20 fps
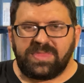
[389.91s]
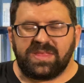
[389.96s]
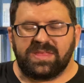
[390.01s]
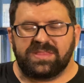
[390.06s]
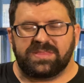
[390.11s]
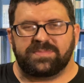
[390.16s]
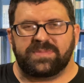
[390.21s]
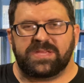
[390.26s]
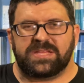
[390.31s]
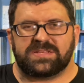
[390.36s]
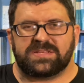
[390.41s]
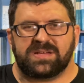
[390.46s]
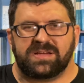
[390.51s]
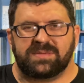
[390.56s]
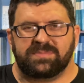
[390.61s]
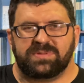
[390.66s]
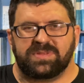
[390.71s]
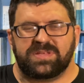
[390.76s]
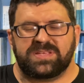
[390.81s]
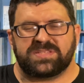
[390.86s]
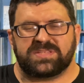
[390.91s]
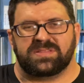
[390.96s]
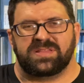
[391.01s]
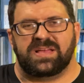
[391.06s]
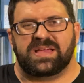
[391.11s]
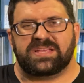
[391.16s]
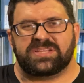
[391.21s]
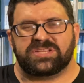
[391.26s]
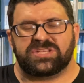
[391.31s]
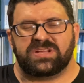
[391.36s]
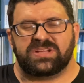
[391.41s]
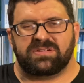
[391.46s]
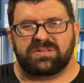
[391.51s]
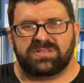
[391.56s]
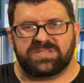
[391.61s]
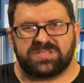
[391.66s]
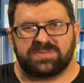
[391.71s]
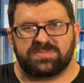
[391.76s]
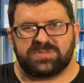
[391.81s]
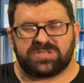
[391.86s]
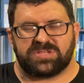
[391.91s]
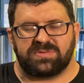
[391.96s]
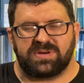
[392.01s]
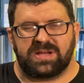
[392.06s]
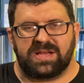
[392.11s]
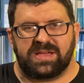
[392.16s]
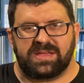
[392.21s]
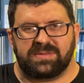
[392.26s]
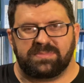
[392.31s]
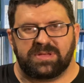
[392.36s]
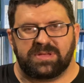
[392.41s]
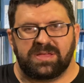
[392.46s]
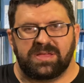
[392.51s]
In the meantime, please like, share, and subscribe.